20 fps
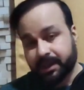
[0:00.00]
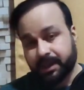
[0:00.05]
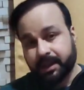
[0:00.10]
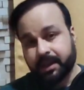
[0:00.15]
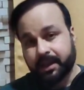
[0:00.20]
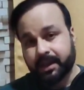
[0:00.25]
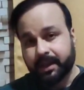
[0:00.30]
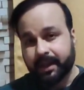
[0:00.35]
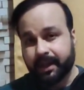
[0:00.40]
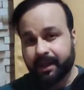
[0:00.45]

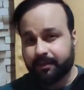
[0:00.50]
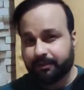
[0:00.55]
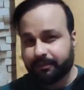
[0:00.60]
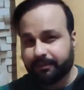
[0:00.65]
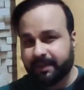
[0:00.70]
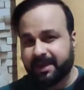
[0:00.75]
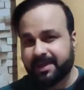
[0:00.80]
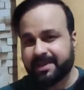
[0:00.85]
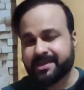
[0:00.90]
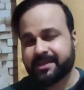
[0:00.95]
it
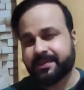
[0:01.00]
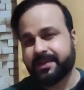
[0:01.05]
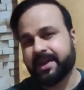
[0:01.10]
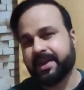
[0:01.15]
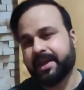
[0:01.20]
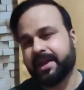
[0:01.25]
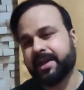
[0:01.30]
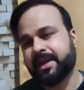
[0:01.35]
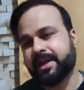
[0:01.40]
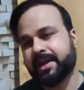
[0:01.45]
feels
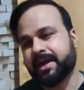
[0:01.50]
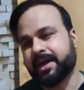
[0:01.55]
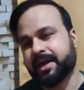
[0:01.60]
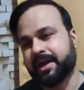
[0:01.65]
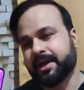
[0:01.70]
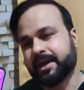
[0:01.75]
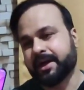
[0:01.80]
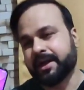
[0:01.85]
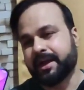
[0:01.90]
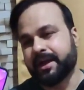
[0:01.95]
really
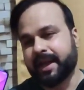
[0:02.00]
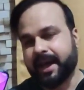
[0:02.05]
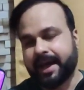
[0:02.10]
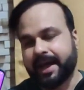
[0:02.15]
light.